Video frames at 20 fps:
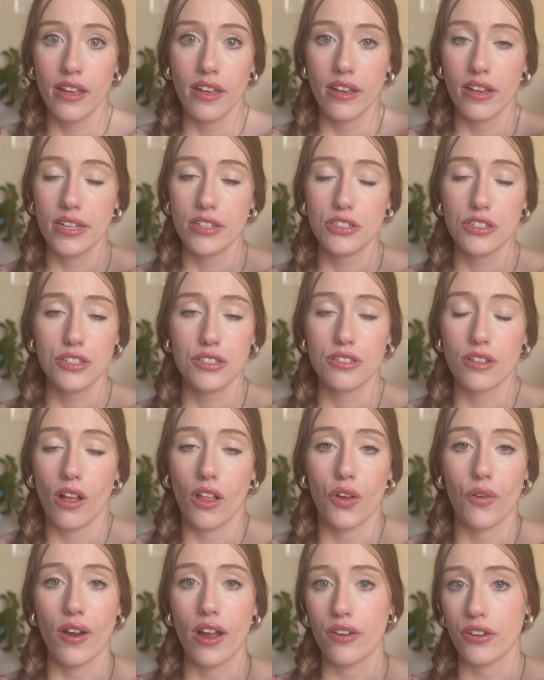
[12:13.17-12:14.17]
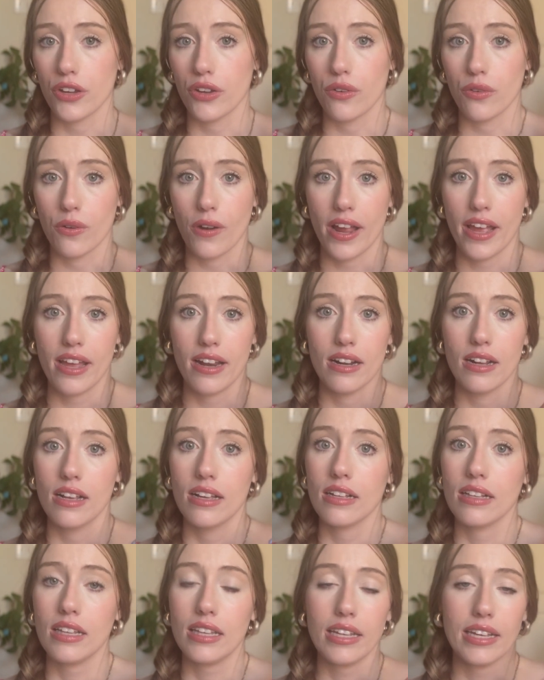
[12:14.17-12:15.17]
It's just all around a great,
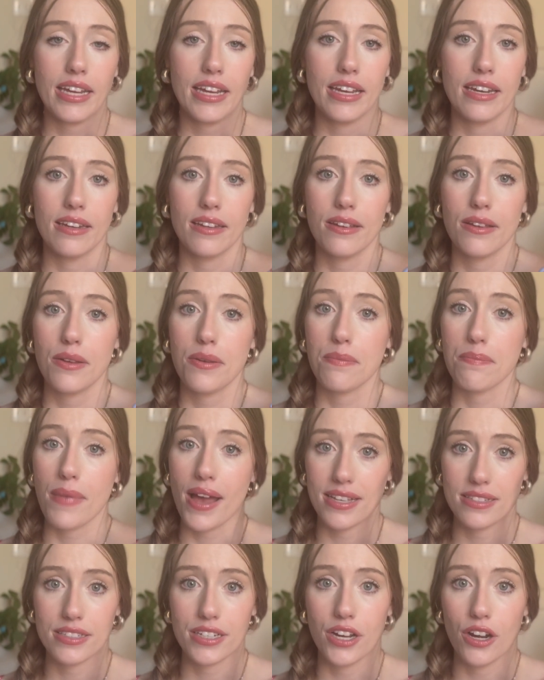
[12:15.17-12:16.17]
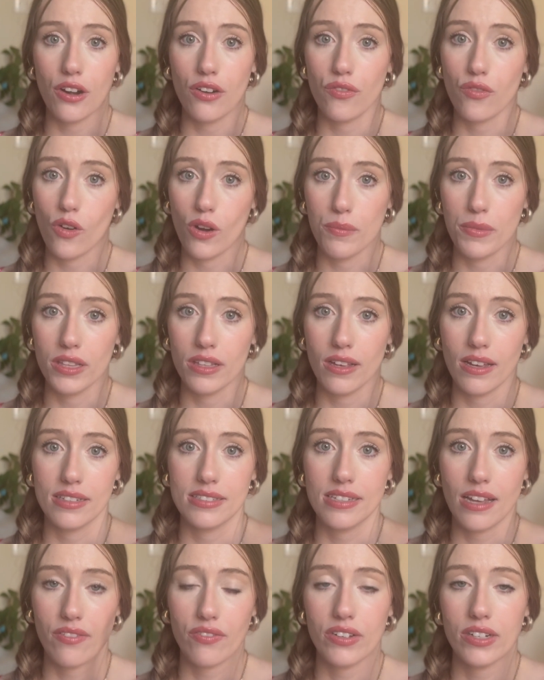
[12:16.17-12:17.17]
clean mascara formula.
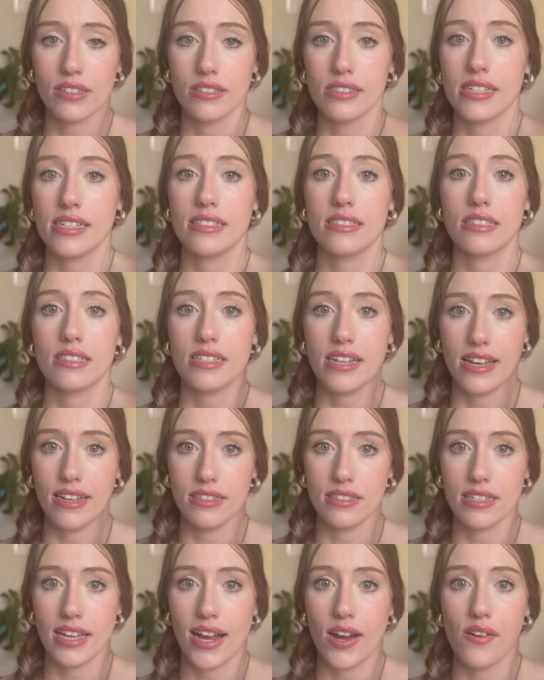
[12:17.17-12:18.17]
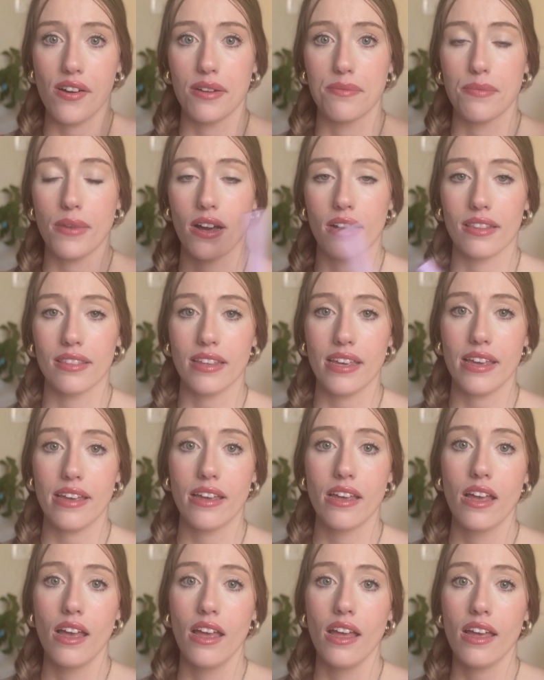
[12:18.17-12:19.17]
Definitely stands out among the
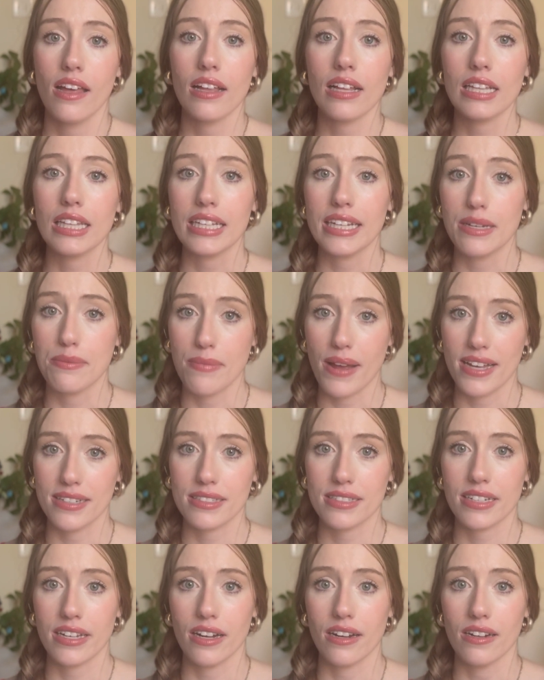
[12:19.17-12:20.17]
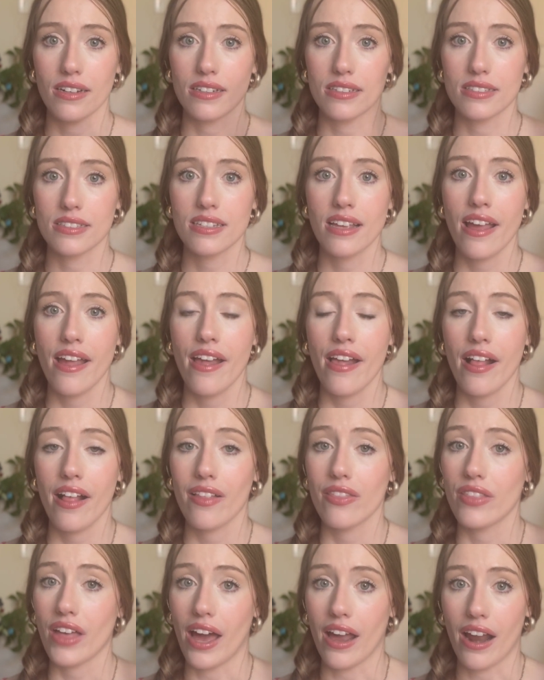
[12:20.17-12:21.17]
clean mascaras
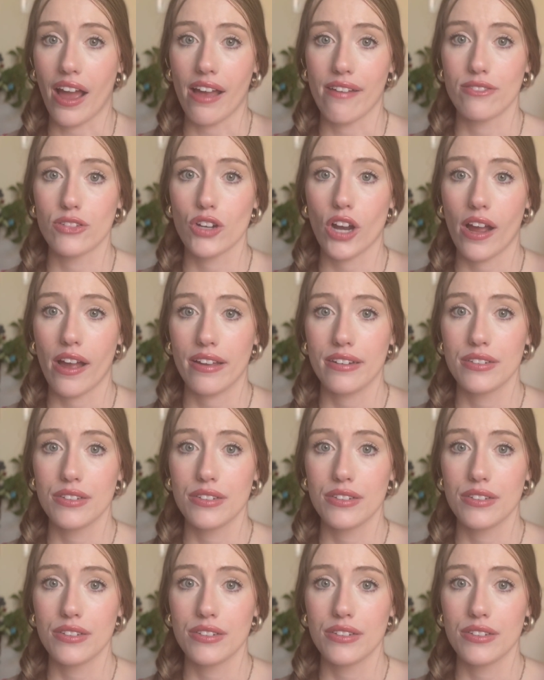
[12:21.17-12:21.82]
that I've tried.